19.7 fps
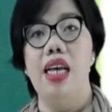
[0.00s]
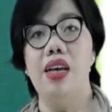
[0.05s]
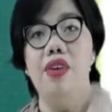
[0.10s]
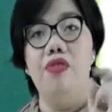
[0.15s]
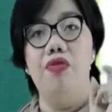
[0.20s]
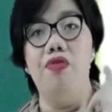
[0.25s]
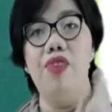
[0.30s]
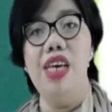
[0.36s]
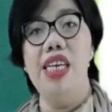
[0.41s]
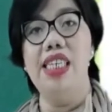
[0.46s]

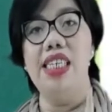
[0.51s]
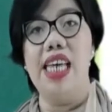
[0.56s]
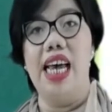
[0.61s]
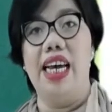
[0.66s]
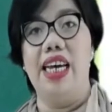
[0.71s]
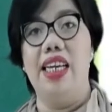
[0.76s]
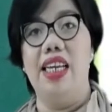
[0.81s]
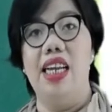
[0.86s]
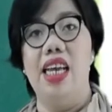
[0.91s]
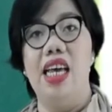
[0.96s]
V
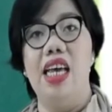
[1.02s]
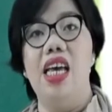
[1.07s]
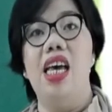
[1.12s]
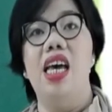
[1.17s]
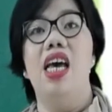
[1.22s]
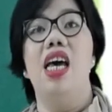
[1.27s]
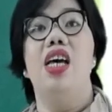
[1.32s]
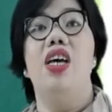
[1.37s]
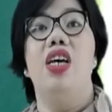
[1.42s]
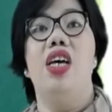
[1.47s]
sign.
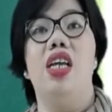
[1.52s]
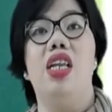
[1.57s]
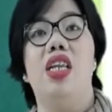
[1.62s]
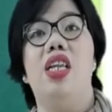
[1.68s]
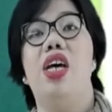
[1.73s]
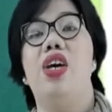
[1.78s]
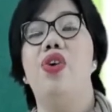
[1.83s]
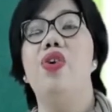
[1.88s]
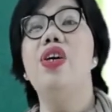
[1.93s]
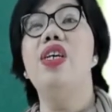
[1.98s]
In
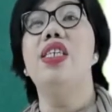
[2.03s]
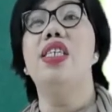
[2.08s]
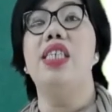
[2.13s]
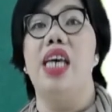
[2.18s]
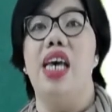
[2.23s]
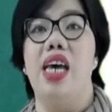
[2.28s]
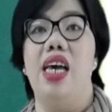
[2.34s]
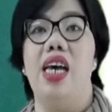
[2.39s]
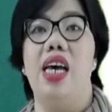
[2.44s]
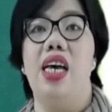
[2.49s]
the
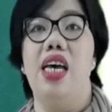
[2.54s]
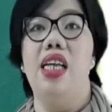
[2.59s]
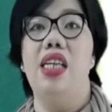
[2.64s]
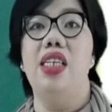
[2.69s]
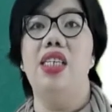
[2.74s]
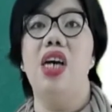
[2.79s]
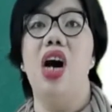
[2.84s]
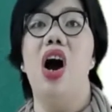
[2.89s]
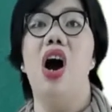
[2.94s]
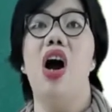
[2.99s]
USA, it
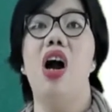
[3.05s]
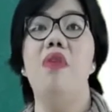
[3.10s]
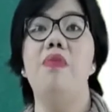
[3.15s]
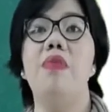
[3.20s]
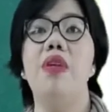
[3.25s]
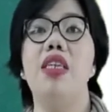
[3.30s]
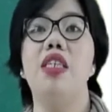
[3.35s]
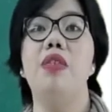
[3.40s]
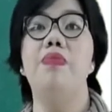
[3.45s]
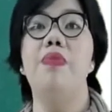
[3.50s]
is a
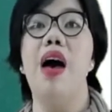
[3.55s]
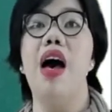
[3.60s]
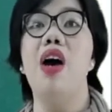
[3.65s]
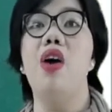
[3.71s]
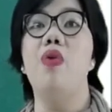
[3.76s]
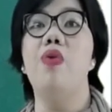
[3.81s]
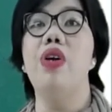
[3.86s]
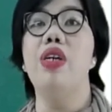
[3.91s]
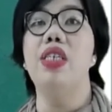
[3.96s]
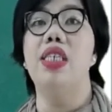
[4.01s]
harmless
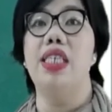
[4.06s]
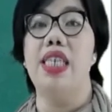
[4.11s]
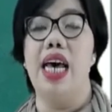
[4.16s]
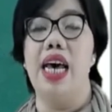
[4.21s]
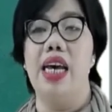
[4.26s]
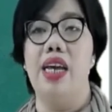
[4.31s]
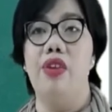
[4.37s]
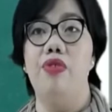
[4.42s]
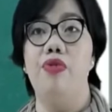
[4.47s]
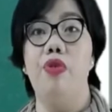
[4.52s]
backward
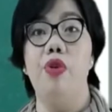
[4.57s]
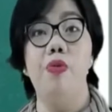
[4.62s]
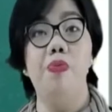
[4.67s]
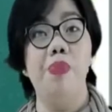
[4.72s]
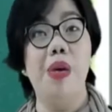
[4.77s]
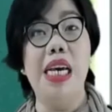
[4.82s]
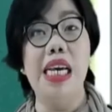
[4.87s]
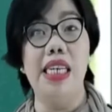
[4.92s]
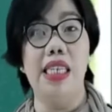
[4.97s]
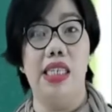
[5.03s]
sign for
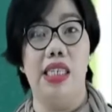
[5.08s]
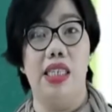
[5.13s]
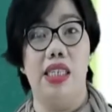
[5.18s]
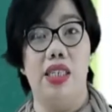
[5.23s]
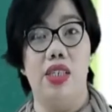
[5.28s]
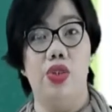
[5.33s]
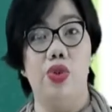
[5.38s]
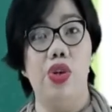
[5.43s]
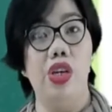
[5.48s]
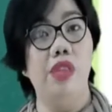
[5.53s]
peace.
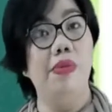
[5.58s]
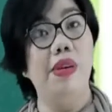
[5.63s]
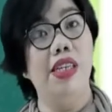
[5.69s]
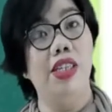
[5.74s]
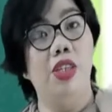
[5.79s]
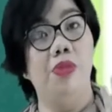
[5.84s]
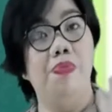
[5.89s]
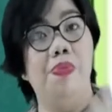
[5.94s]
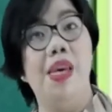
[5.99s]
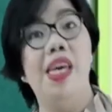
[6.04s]
So it
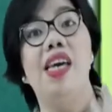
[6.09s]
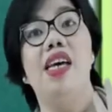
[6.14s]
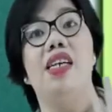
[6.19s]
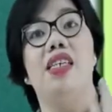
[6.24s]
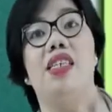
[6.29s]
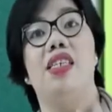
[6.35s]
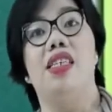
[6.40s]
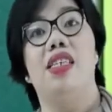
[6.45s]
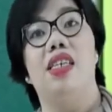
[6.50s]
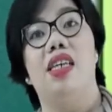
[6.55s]
means
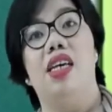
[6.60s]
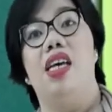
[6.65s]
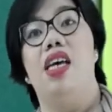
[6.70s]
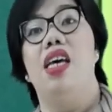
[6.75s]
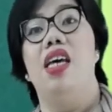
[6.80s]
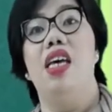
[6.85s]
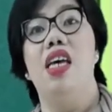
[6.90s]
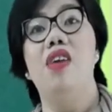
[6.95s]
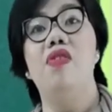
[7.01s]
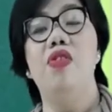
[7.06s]
peace.
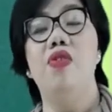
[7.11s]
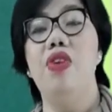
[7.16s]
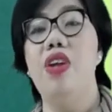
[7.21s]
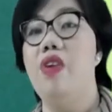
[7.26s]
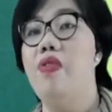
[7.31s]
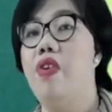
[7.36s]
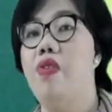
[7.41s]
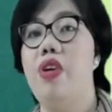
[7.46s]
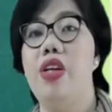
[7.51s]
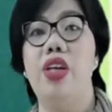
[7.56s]
Even
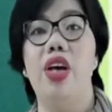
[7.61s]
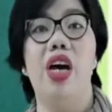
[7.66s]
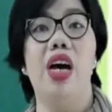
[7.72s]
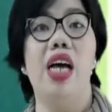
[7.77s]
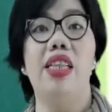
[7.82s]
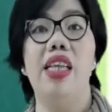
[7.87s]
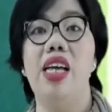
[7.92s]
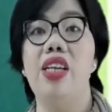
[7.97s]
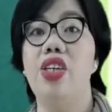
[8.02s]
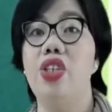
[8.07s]
whenever we
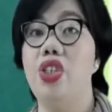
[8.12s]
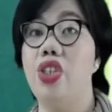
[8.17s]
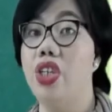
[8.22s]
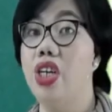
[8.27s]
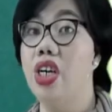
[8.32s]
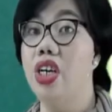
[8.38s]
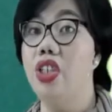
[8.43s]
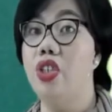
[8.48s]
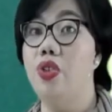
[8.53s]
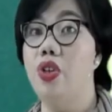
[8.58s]
attend a
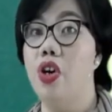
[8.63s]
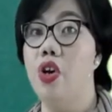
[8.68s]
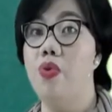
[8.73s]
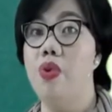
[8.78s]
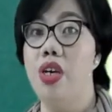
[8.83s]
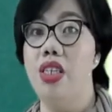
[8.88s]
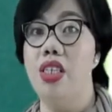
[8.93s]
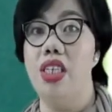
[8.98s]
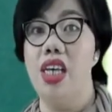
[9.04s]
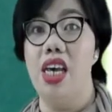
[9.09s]
church, we
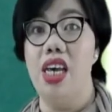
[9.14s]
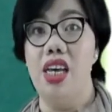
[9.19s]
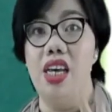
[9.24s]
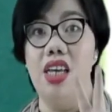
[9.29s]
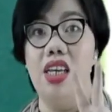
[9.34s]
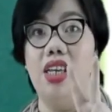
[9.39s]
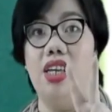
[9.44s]
always say,